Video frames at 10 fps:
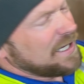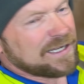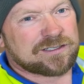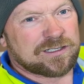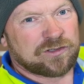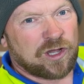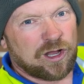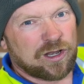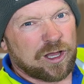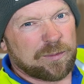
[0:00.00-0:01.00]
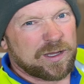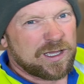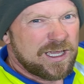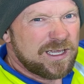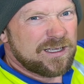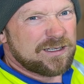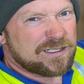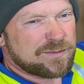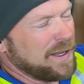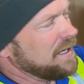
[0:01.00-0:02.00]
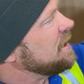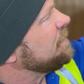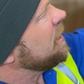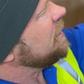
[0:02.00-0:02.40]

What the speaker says: kicks the tile up. It's a pain in the butt,